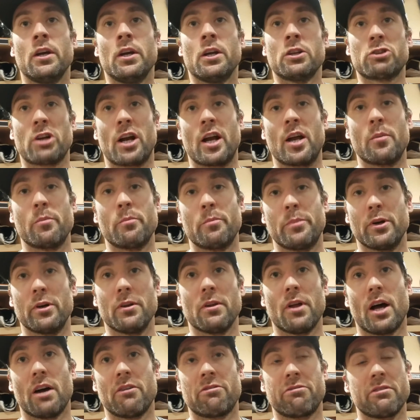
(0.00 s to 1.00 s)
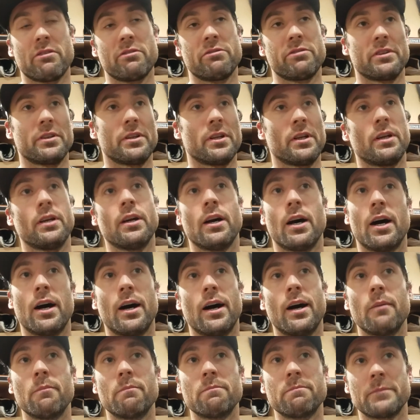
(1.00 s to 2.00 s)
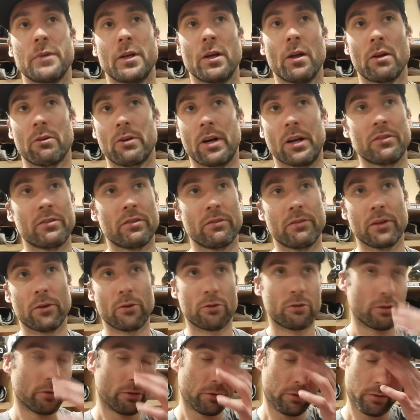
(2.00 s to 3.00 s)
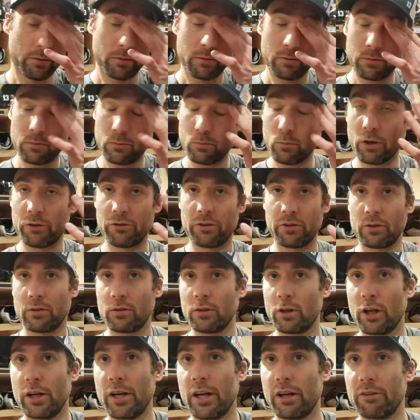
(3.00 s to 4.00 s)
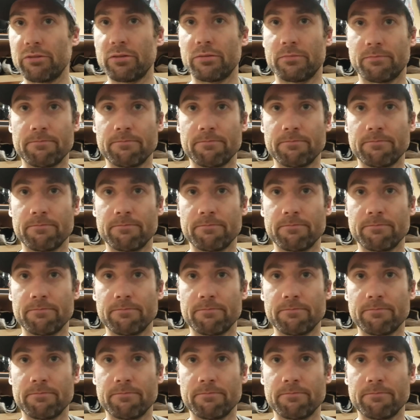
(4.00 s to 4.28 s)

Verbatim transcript: try and build off of, and um, you know the rest of it just wasn't good enough.